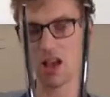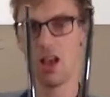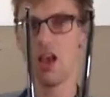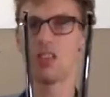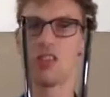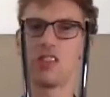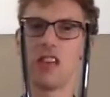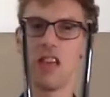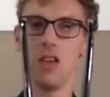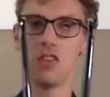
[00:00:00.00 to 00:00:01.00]
So
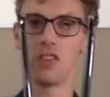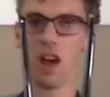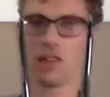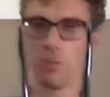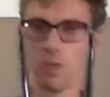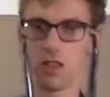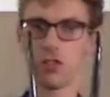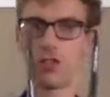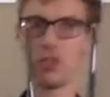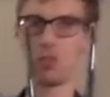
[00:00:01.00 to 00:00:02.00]
say you started
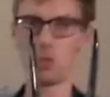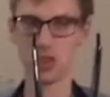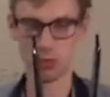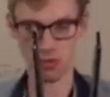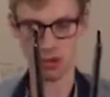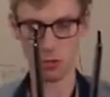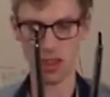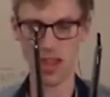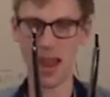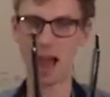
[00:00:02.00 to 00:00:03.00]
with
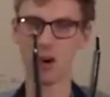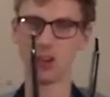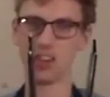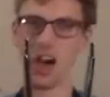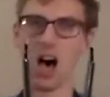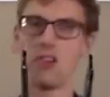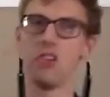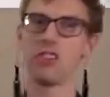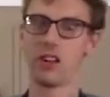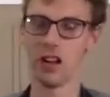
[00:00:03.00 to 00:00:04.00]
a narrow tyre and
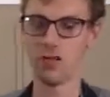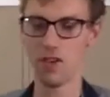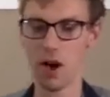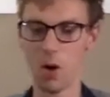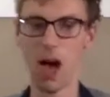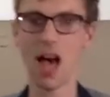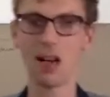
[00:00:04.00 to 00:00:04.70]
you suddenly felt, hang